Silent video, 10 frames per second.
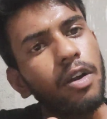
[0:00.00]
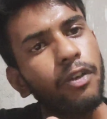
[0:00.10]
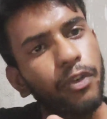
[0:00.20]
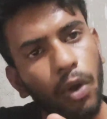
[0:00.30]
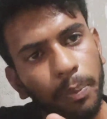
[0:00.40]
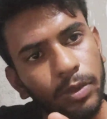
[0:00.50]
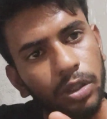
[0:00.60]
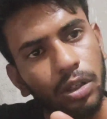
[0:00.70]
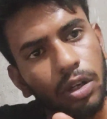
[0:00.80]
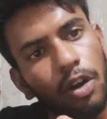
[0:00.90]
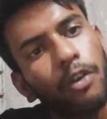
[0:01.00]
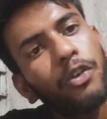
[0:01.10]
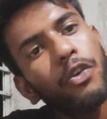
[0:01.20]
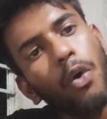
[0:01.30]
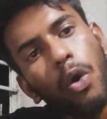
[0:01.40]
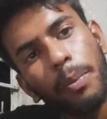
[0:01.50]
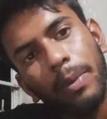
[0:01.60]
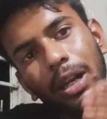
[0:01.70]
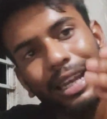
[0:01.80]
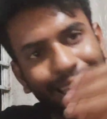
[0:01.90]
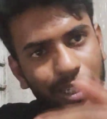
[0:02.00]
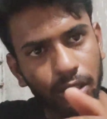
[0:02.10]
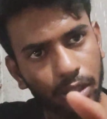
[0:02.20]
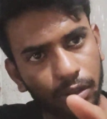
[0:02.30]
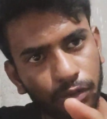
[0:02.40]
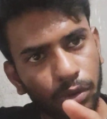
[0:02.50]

from the formal letter,